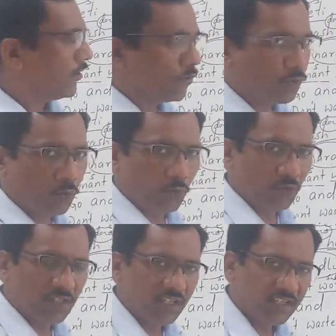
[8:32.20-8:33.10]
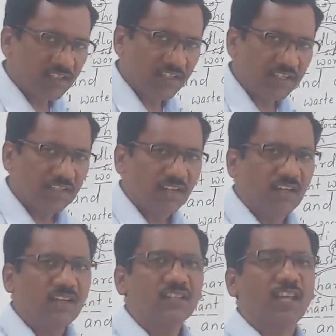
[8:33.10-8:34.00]
Do, does, did,
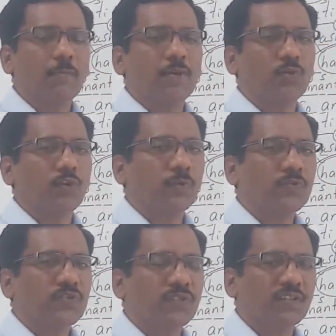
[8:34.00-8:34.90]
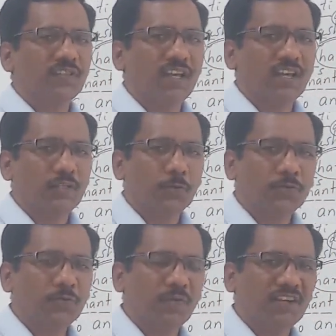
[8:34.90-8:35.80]
as helping verbs, they are
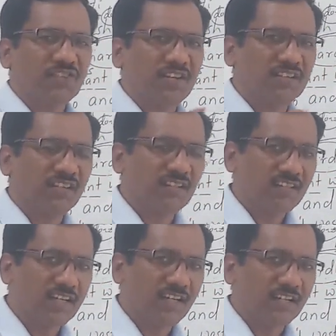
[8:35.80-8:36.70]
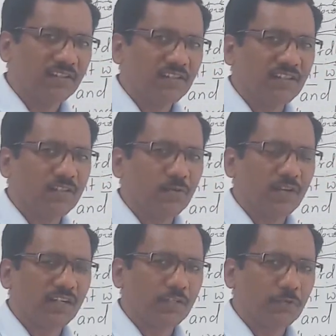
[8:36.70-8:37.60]
used while changing the sentence into
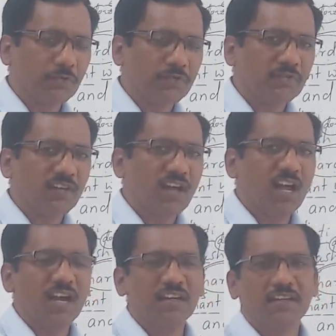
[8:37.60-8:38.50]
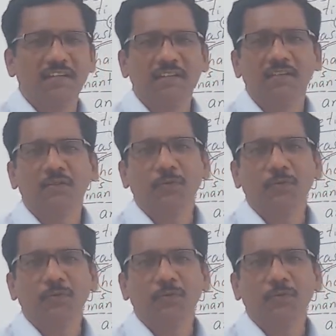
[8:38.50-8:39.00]
negatives and in